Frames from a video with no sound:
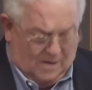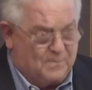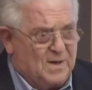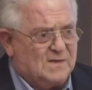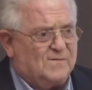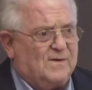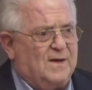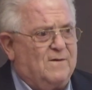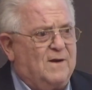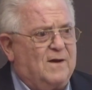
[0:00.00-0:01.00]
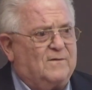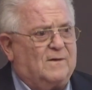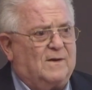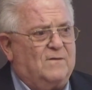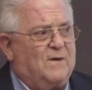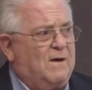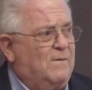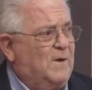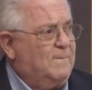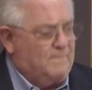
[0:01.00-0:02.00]
a peaceful international
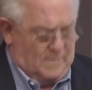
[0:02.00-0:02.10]
environment